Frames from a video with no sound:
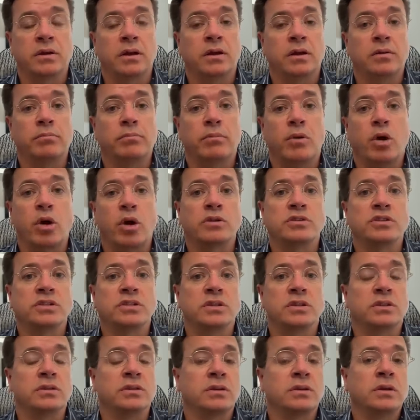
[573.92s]

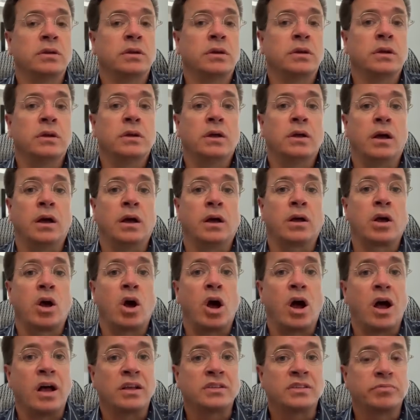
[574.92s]
margin,
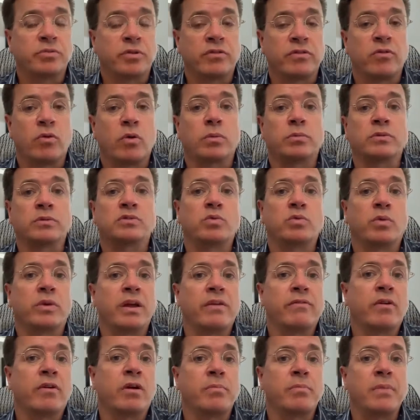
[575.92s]
cost performance,
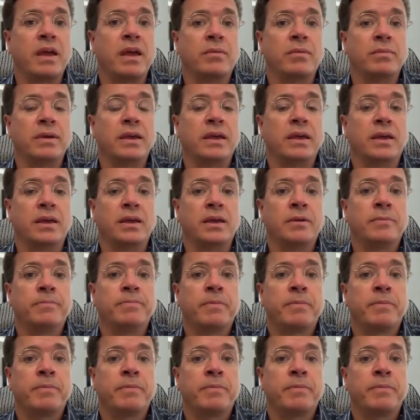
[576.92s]
whatever it may be.